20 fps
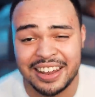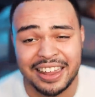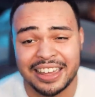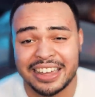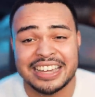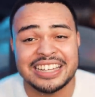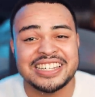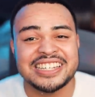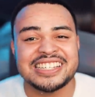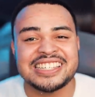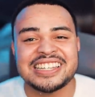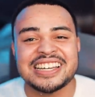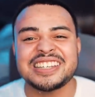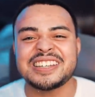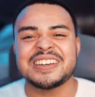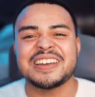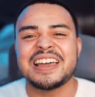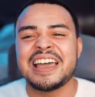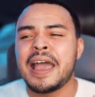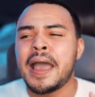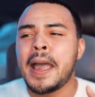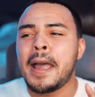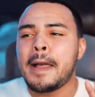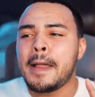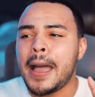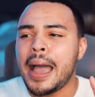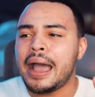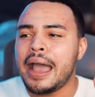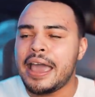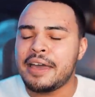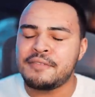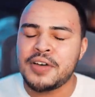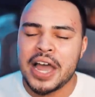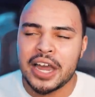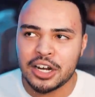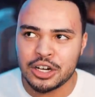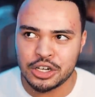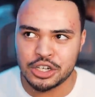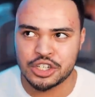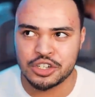Like, it's just such a, if I
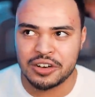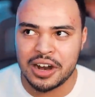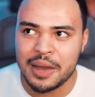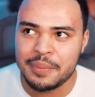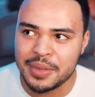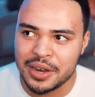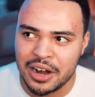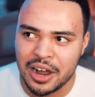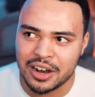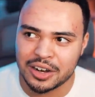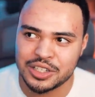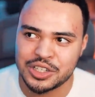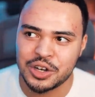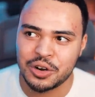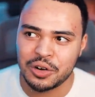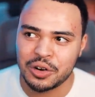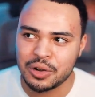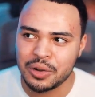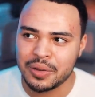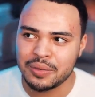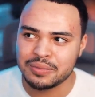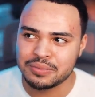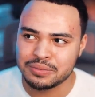had to describe the Nagatoro